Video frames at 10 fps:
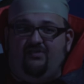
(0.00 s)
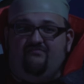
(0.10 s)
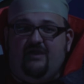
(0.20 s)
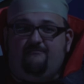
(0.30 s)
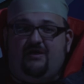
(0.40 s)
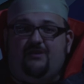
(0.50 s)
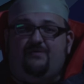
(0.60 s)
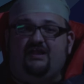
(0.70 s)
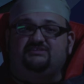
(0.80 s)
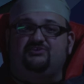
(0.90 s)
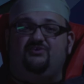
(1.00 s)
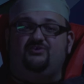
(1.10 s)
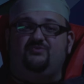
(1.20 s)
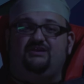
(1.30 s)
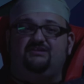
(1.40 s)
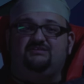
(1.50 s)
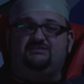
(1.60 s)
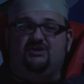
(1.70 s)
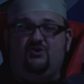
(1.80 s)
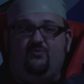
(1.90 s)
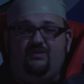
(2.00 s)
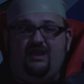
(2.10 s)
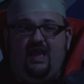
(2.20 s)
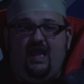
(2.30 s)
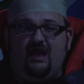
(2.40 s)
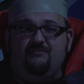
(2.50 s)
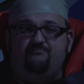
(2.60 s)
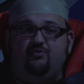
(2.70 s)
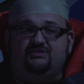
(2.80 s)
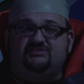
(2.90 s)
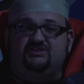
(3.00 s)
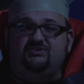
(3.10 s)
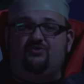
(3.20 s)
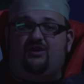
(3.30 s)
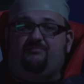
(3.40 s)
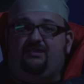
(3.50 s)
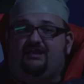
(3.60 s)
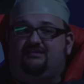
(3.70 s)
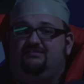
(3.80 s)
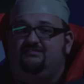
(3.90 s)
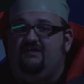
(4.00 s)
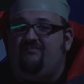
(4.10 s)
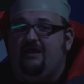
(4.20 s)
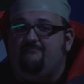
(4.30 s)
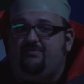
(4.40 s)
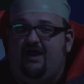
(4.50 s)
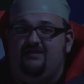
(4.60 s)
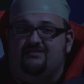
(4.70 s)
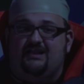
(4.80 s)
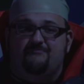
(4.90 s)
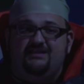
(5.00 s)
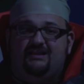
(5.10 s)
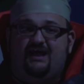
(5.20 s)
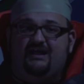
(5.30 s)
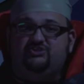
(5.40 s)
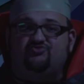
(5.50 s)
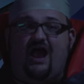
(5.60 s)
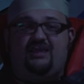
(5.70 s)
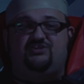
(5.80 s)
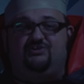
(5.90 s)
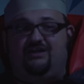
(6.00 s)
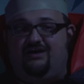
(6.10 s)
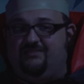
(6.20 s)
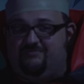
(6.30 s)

the vampire panics occurred in New England, we had books in Europe like The Vampire, Camilla, and Dracula on the